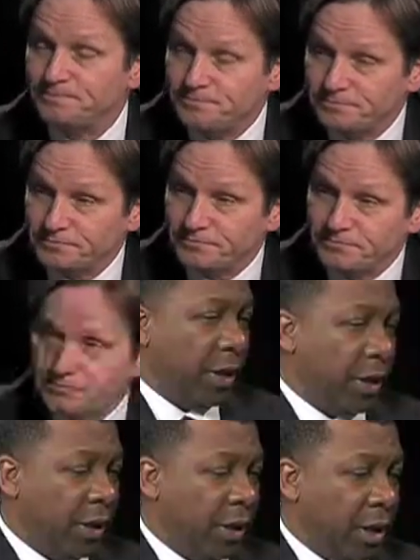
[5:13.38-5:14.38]
And
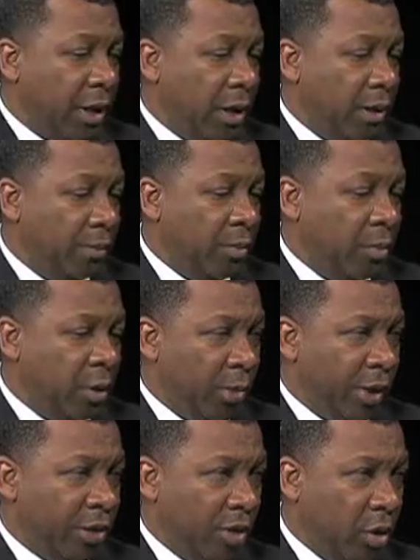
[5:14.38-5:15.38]
then what
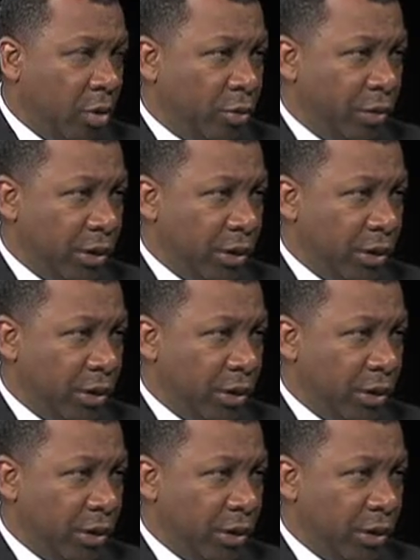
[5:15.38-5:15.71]
about the older kids?